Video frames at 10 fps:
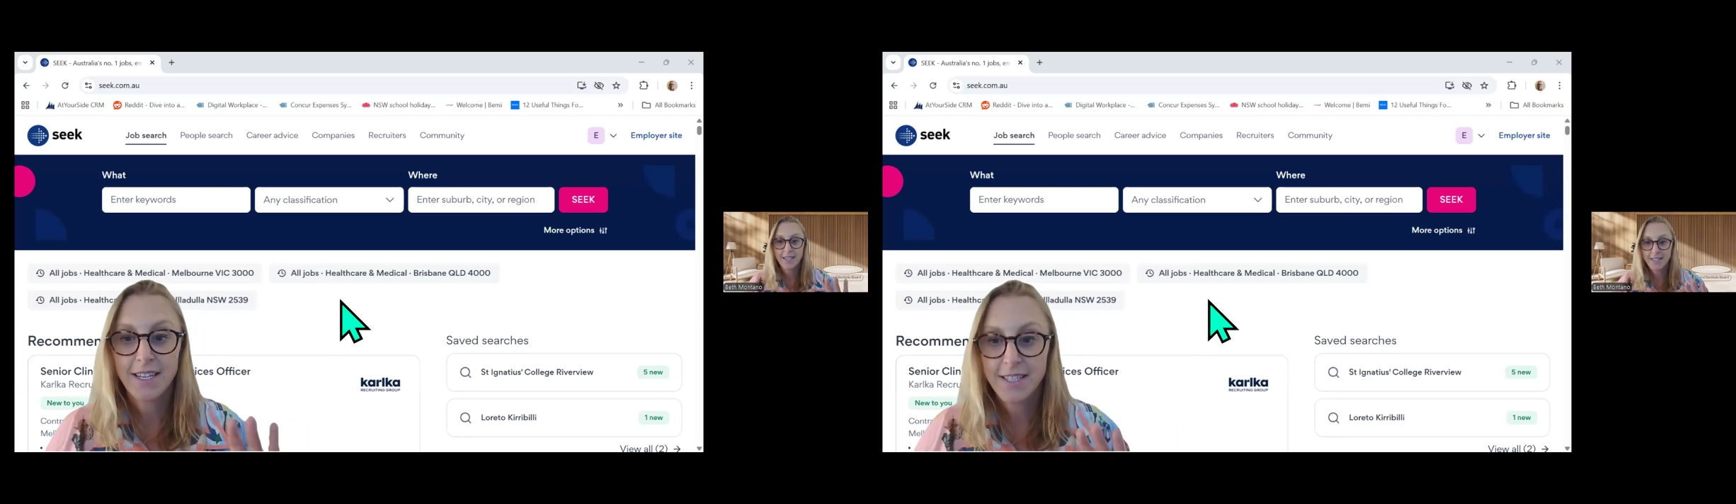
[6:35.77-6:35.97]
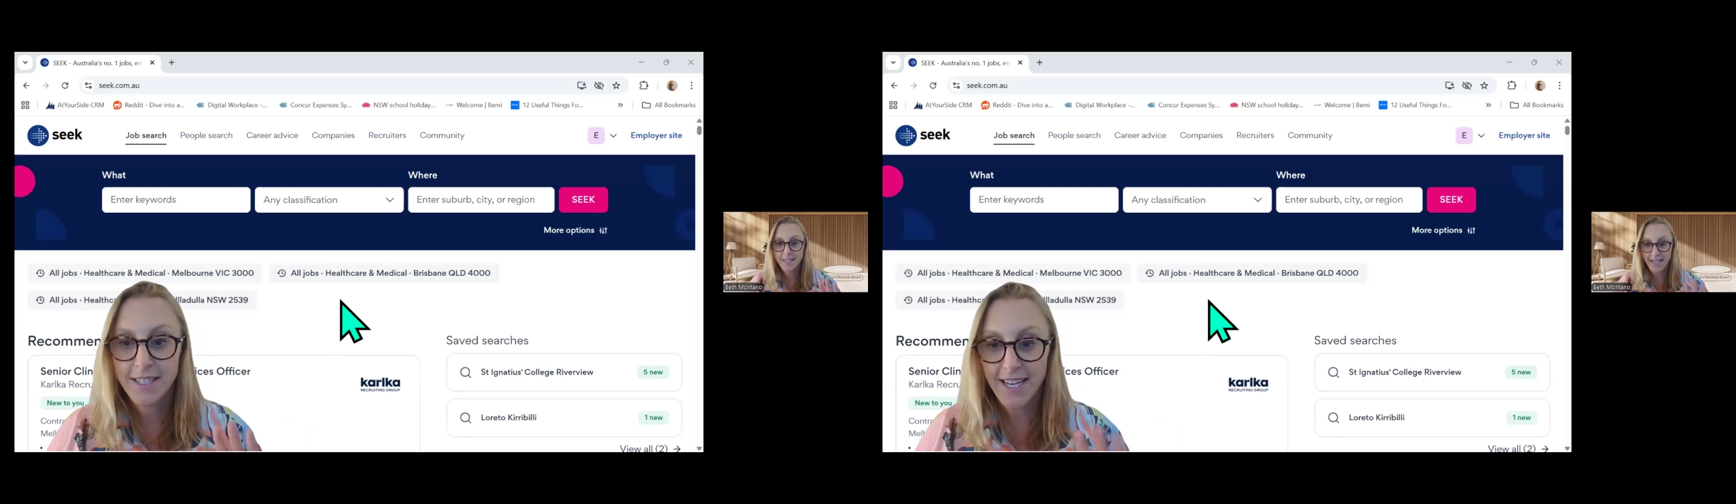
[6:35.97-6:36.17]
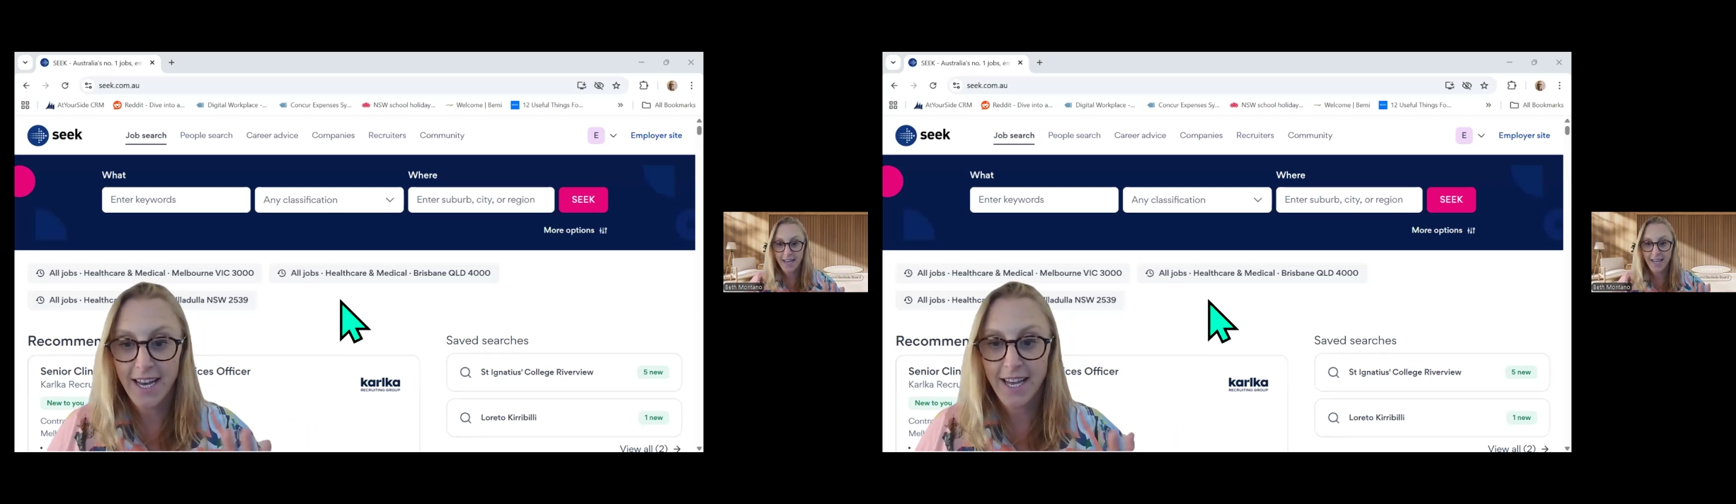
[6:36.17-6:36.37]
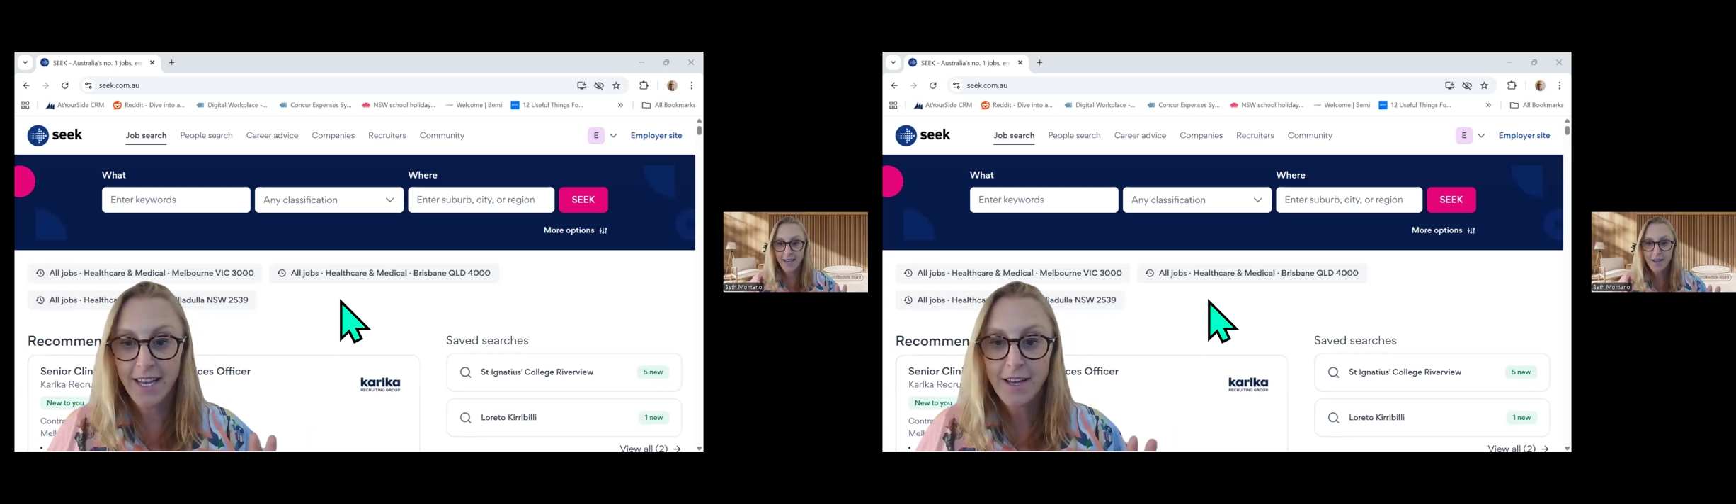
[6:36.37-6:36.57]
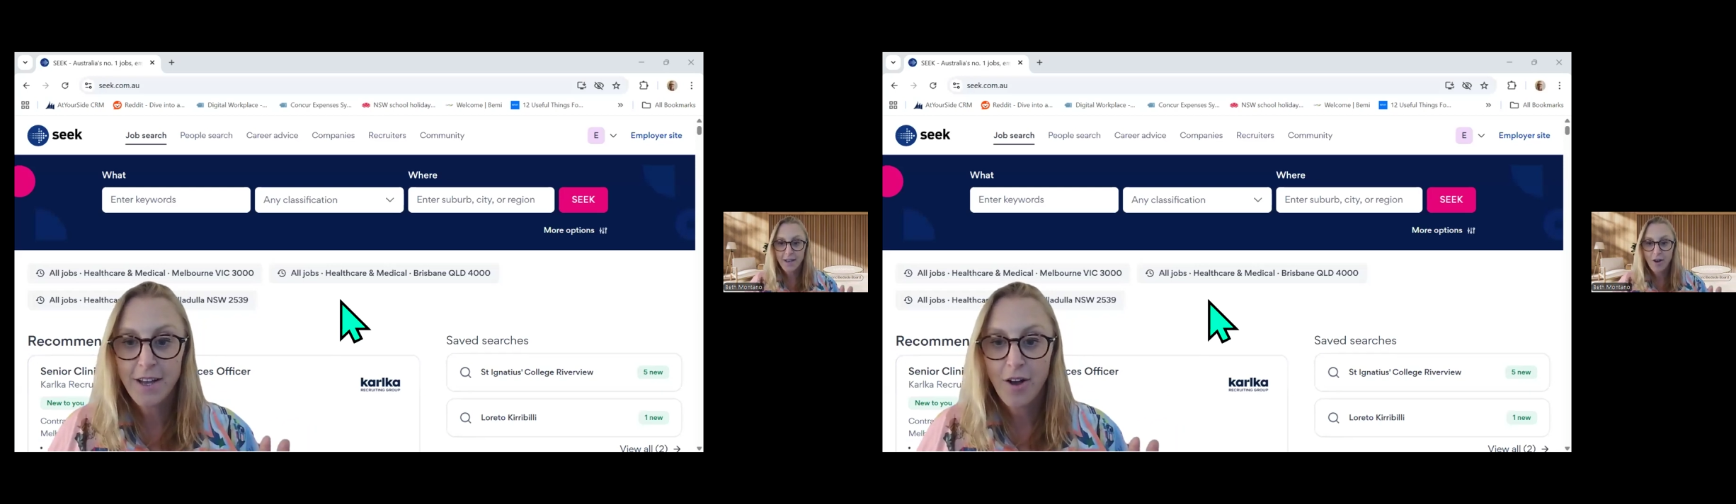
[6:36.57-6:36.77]

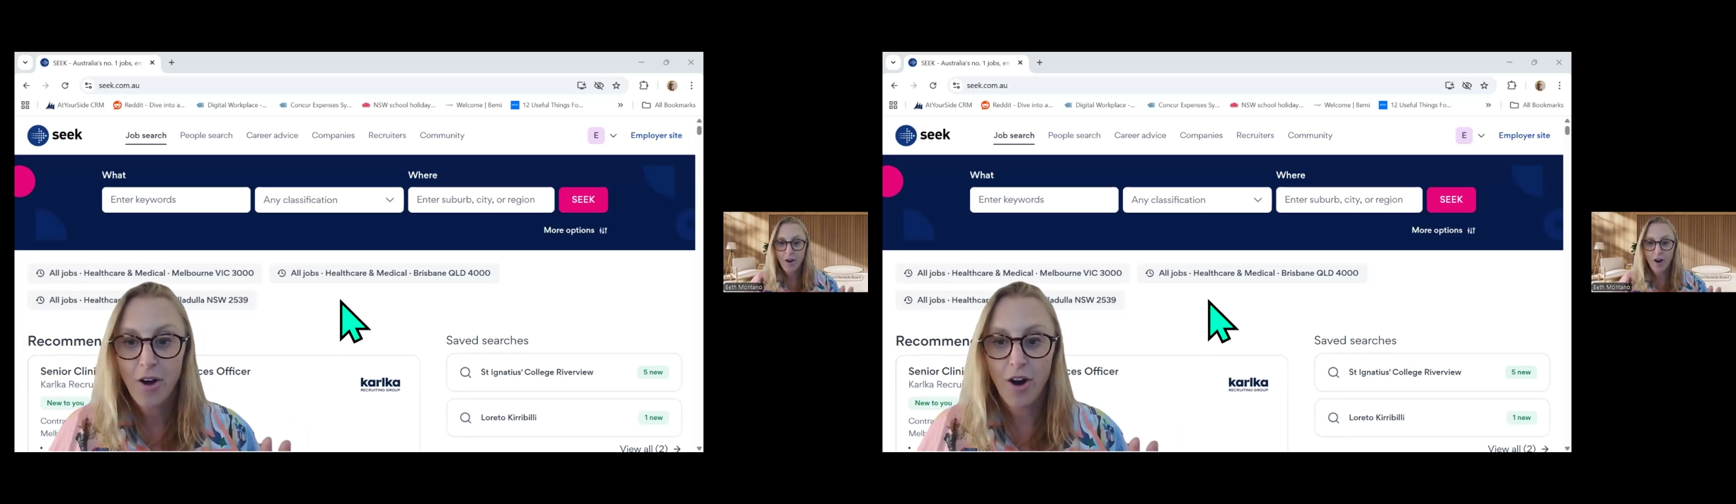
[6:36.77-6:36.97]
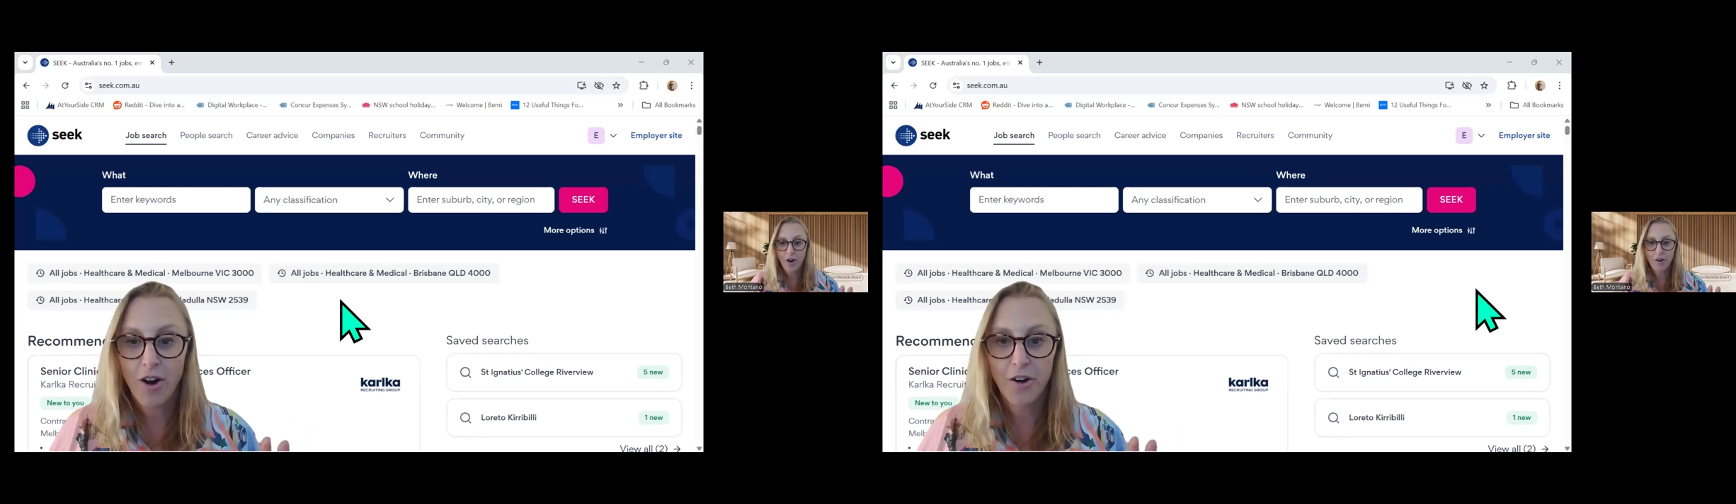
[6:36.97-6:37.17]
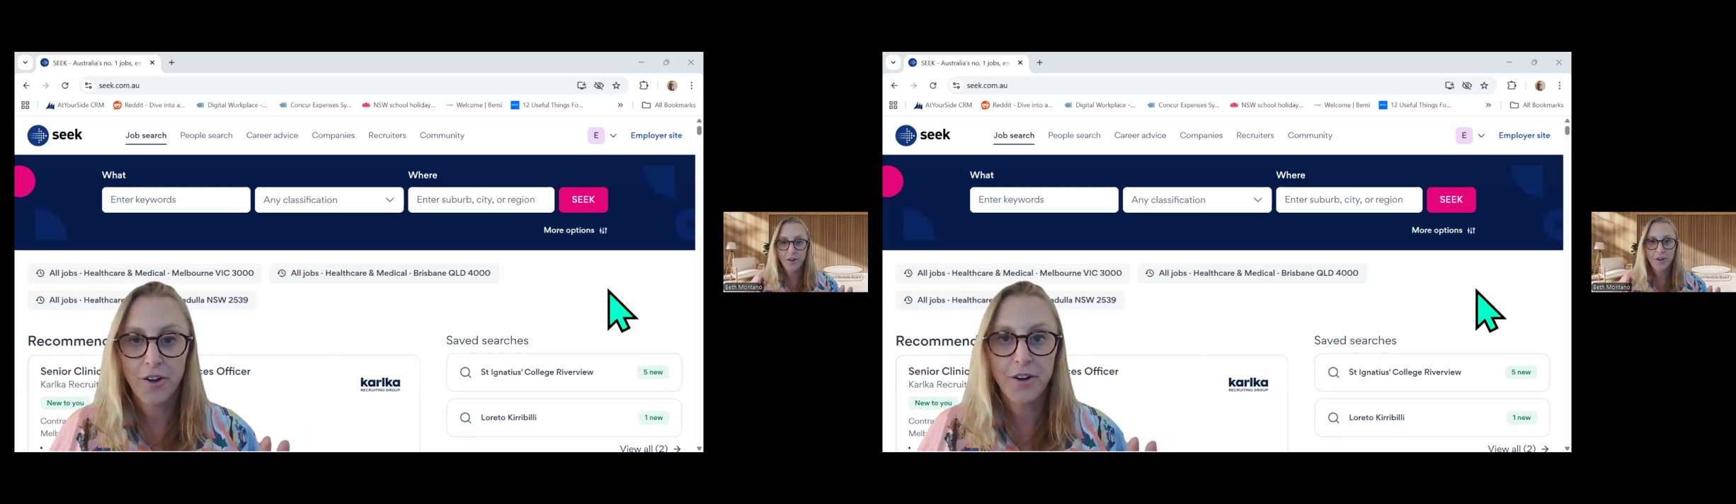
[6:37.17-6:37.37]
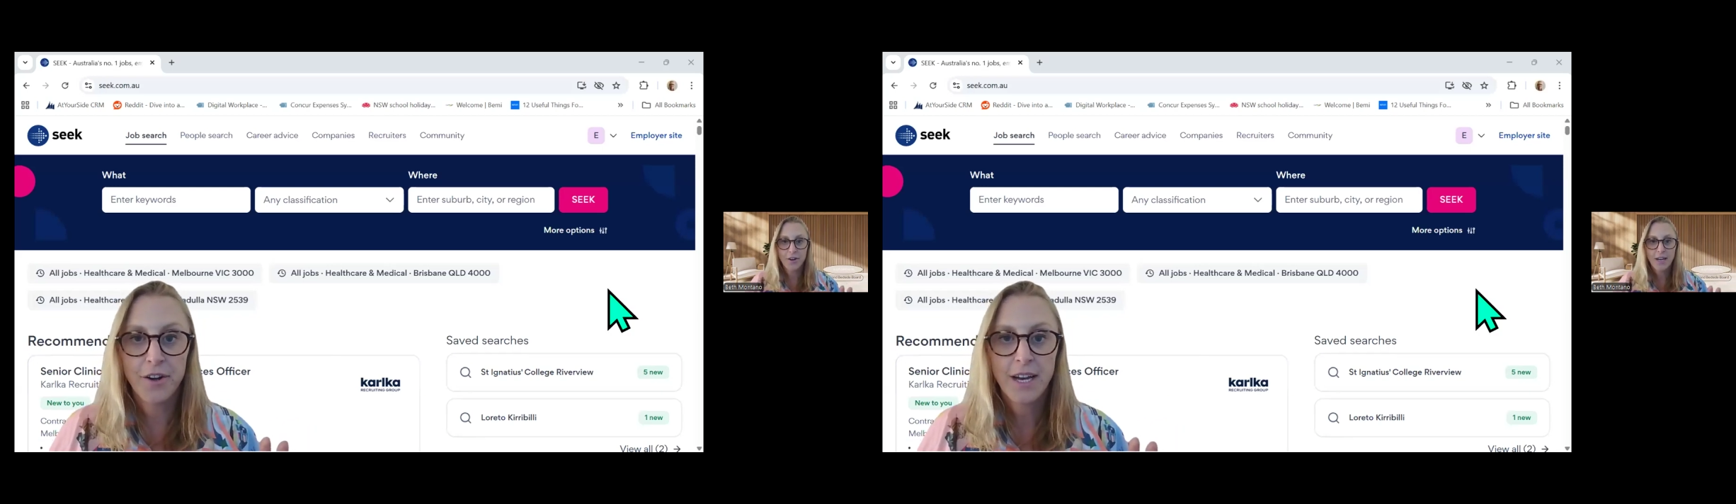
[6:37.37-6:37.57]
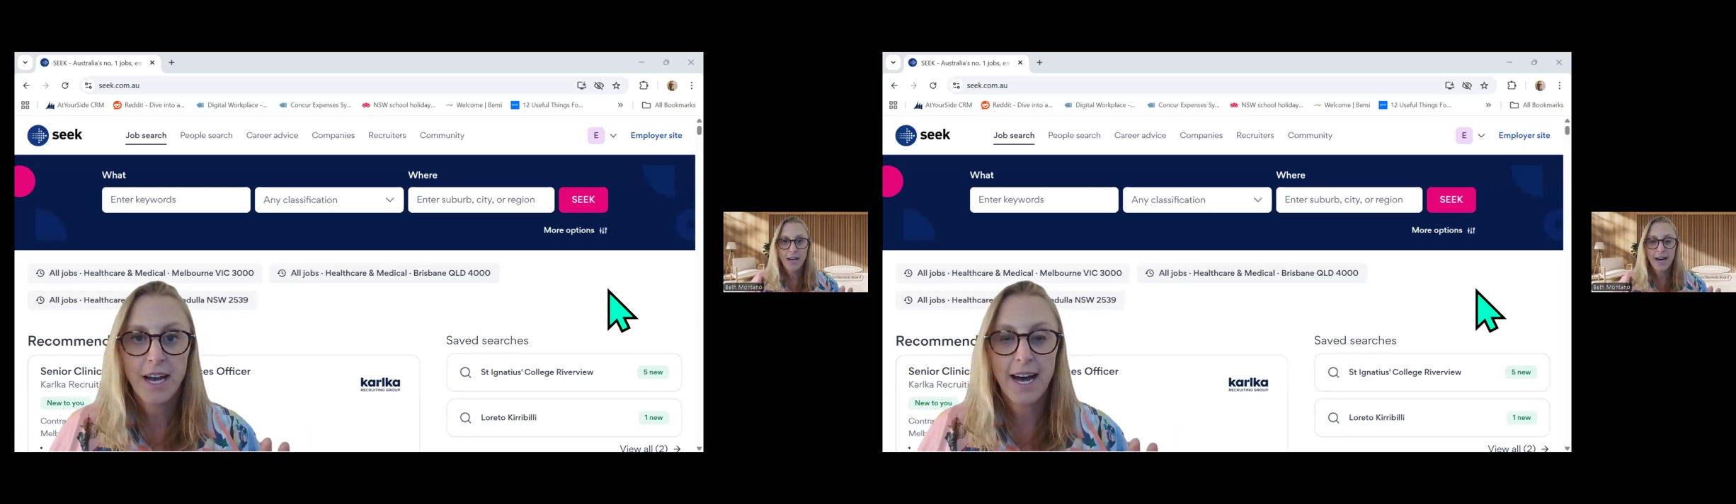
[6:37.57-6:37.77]
today
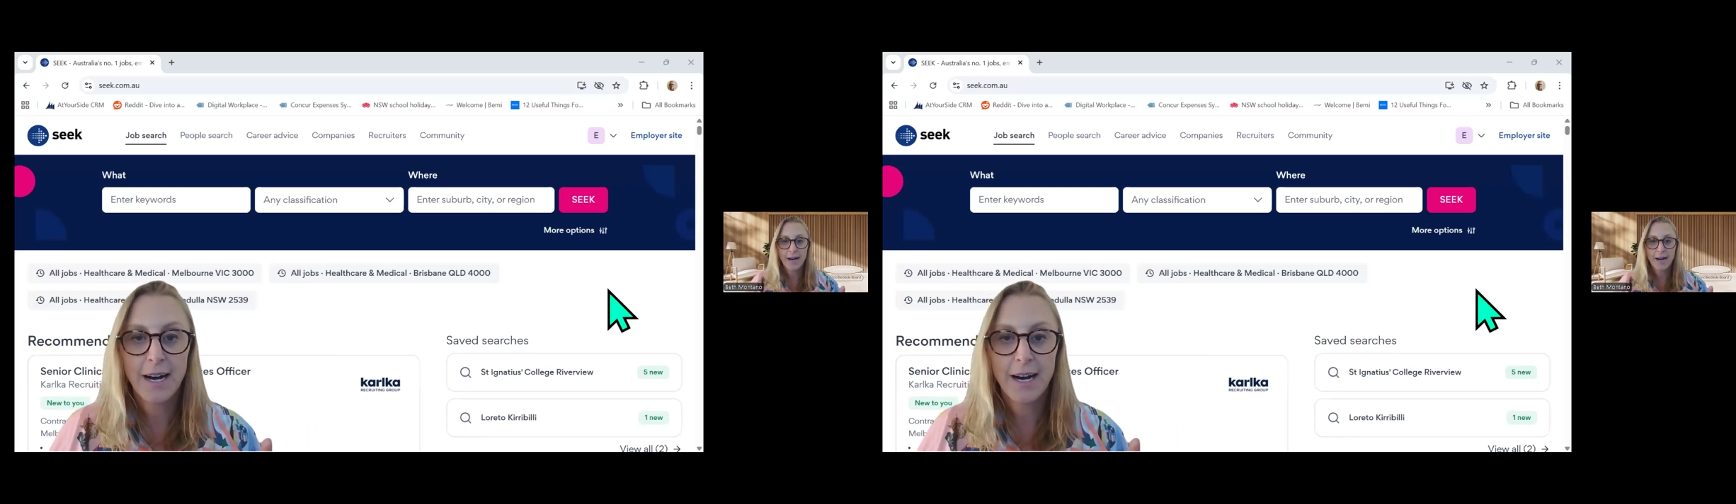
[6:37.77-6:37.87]
on